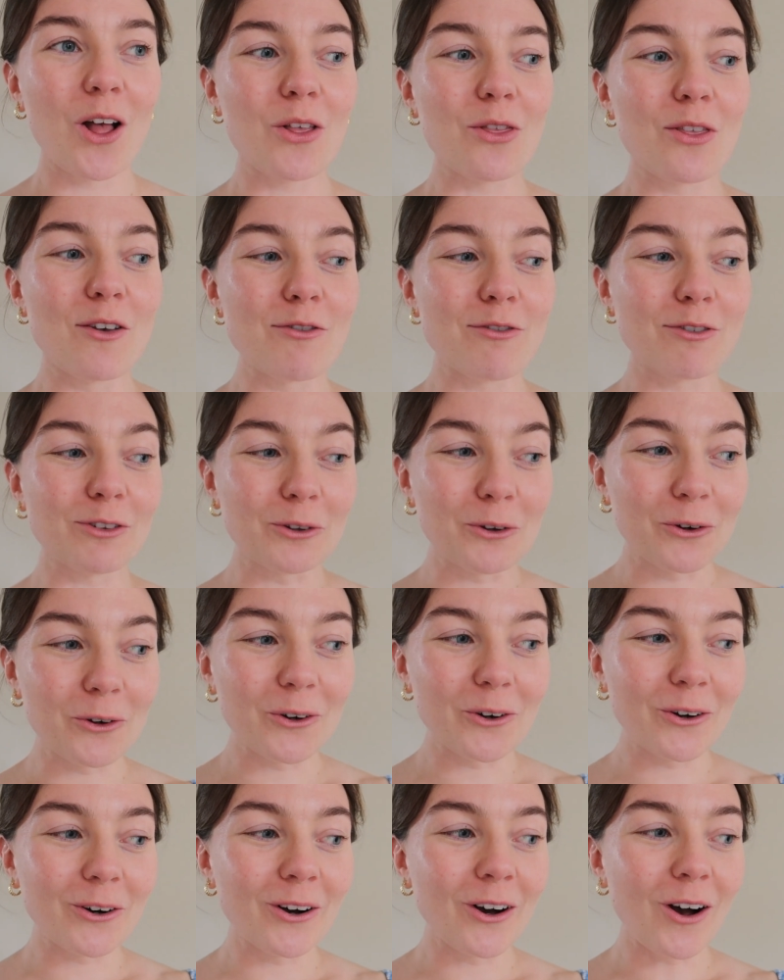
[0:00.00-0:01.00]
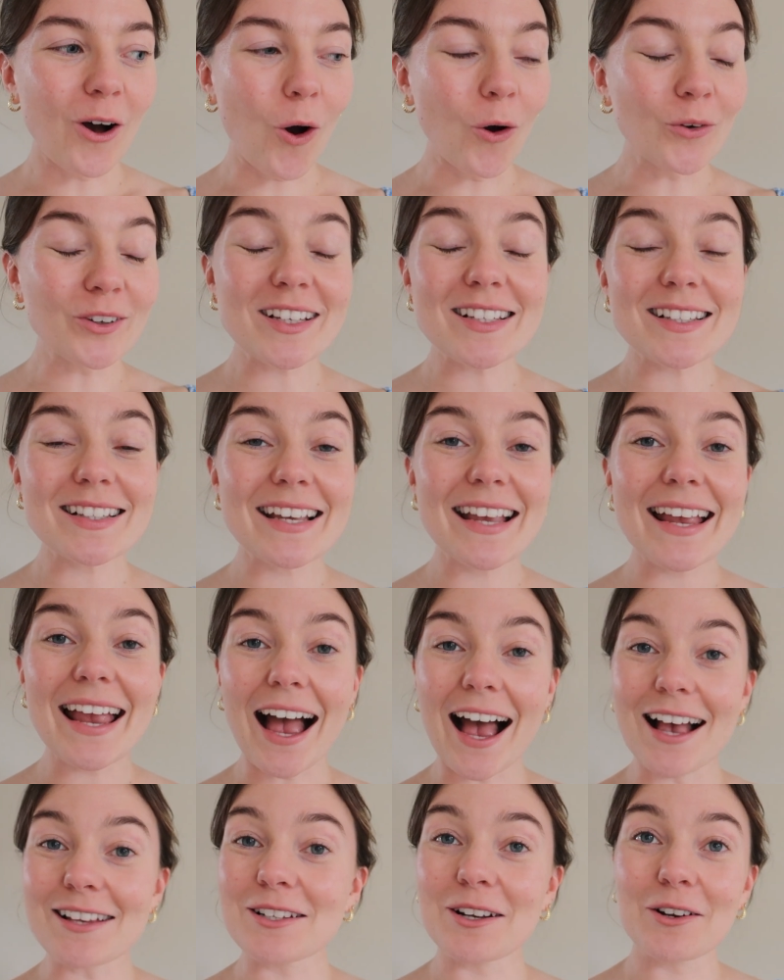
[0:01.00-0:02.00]
The floor, honestly, it
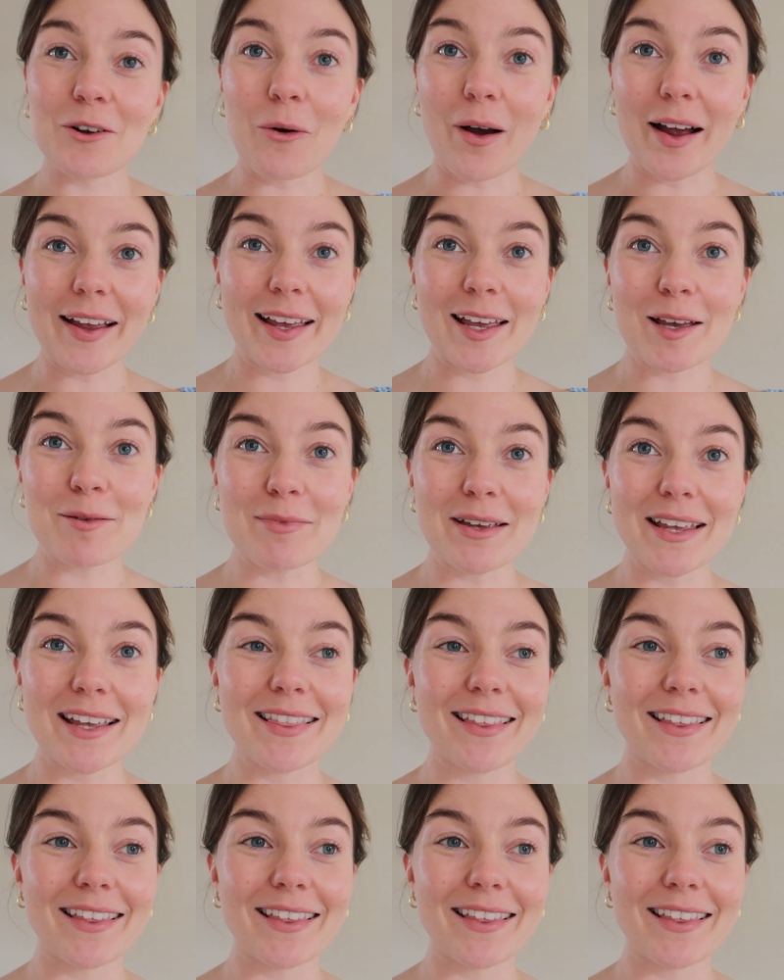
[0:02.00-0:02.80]
hasn't quite hit me